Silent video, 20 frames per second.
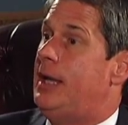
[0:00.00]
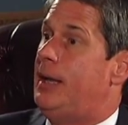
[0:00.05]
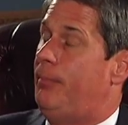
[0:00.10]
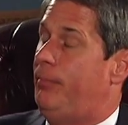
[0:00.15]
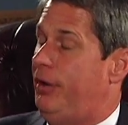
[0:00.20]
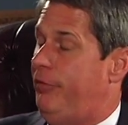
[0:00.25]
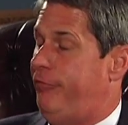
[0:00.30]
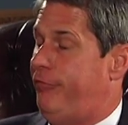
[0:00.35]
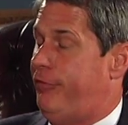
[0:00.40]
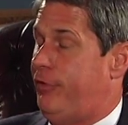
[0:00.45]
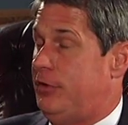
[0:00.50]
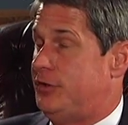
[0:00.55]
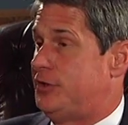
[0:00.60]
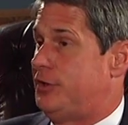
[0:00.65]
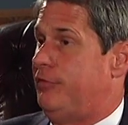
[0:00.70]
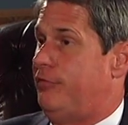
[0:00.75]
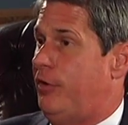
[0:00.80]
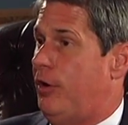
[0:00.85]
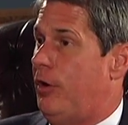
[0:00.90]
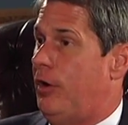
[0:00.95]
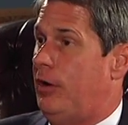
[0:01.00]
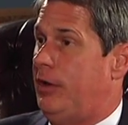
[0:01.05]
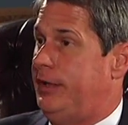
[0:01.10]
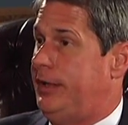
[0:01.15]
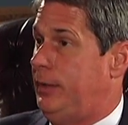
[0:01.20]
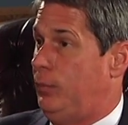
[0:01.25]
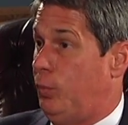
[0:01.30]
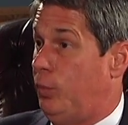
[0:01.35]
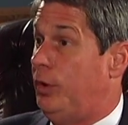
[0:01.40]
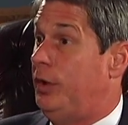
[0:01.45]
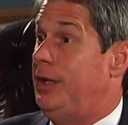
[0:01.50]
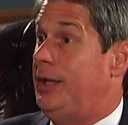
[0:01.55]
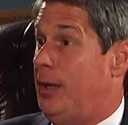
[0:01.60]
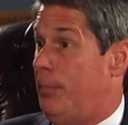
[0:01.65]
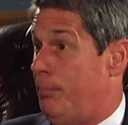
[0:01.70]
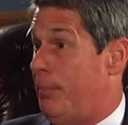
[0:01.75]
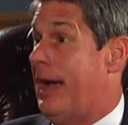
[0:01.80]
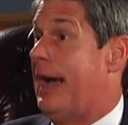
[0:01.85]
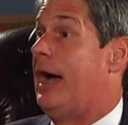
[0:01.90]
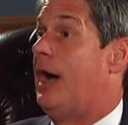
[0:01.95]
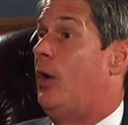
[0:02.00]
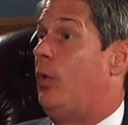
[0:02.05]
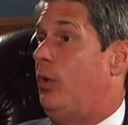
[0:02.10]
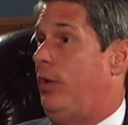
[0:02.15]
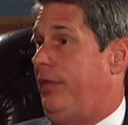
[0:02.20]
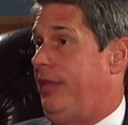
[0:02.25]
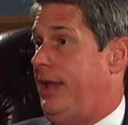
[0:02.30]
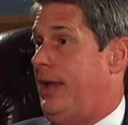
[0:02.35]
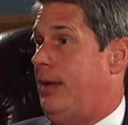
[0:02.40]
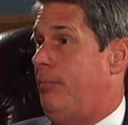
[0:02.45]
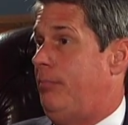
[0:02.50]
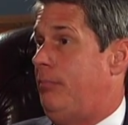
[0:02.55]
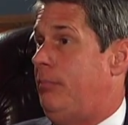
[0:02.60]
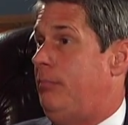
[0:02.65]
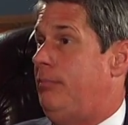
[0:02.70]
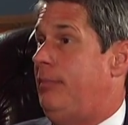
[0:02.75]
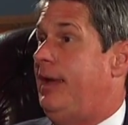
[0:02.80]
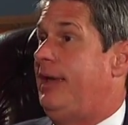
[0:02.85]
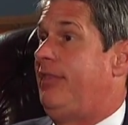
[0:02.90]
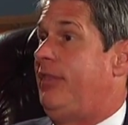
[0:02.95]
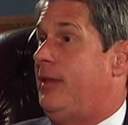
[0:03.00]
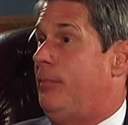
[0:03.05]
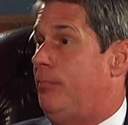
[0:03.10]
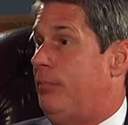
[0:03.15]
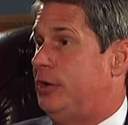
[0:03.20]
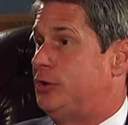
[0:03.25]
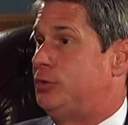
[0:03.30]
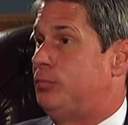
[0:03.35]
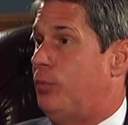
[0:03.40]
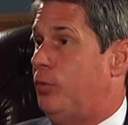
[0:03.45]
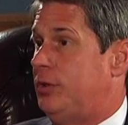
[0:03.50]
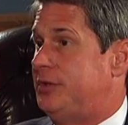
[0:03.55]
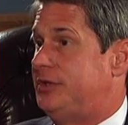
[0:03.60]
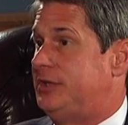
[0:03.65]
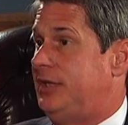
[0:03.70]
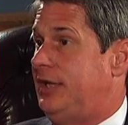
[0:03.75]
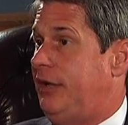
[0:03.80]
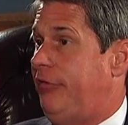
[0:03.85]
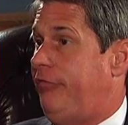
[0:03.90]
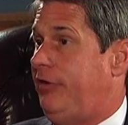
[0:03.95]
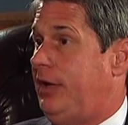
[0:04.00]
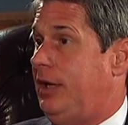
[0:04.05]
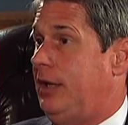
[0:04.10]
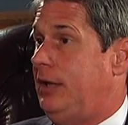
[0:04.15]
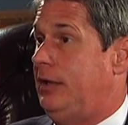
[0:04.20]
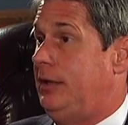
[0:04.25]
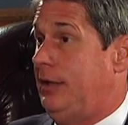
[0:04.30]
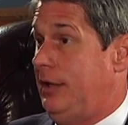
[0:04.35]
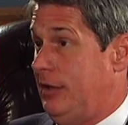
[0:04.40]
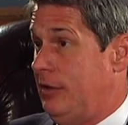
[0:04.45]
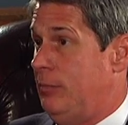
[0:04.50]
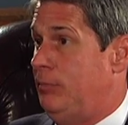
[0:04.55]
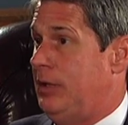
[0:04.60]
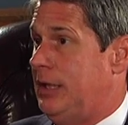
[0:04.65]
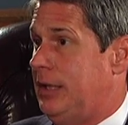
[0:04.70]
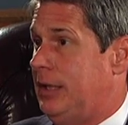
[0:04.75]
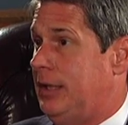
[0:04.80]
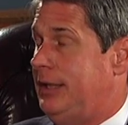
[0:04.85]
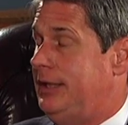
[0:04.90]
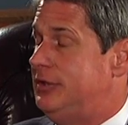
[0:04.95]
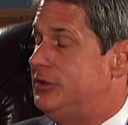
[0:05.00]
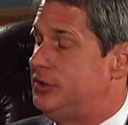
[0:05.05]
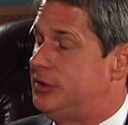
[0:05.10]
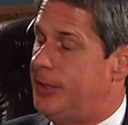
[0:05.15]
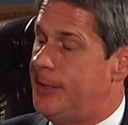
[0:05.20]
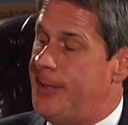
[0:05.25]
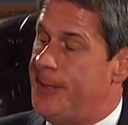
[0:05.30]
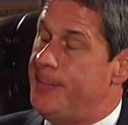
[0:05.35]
But first of all, it would empower them, make them much more significant in the Middle East.